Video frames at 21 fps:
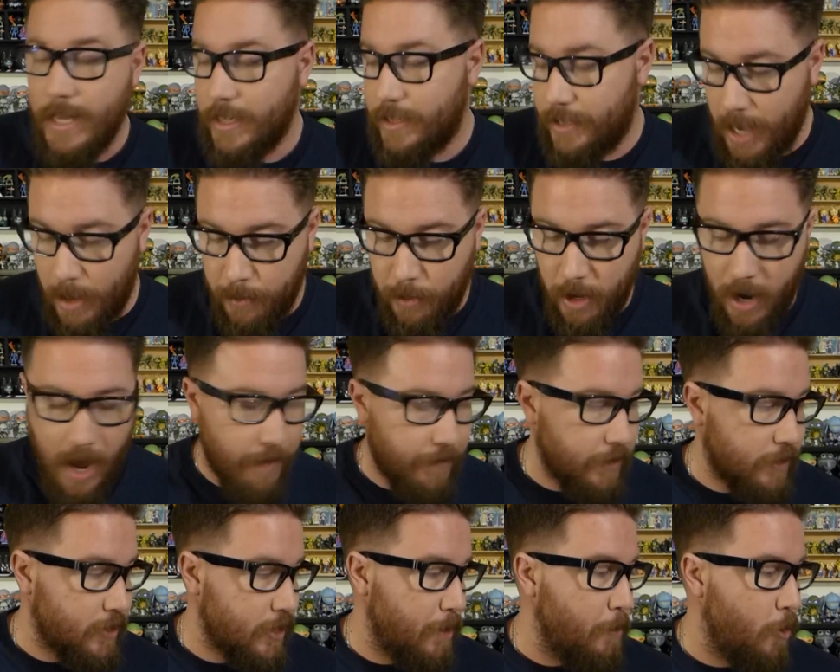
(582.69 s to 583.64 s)
Some are
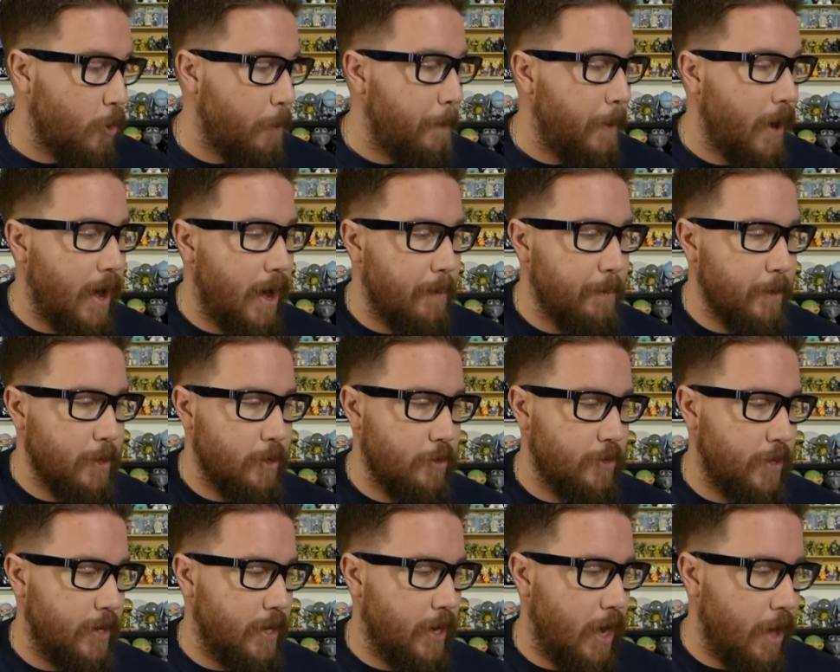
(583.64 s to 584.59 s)
obviously more
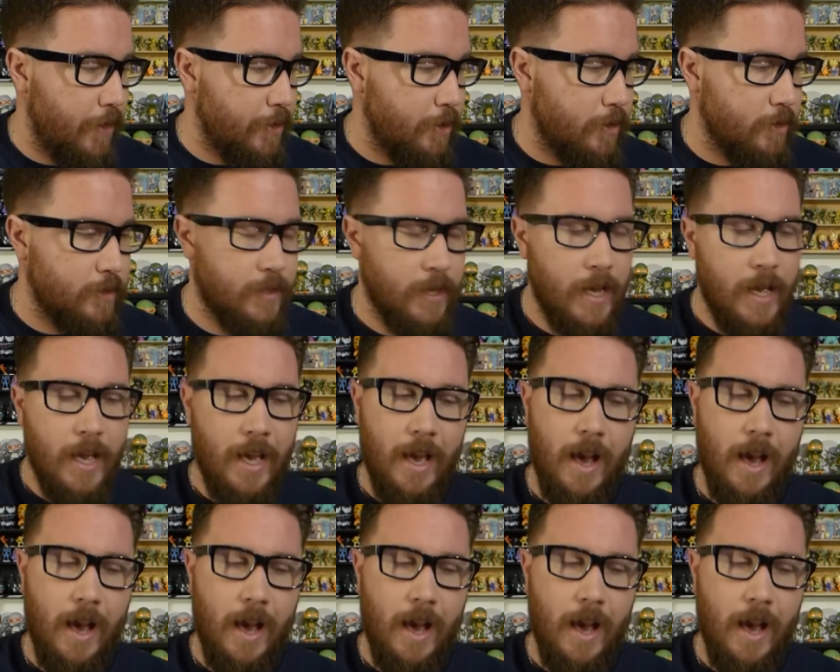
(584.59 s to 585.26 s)
popular than others.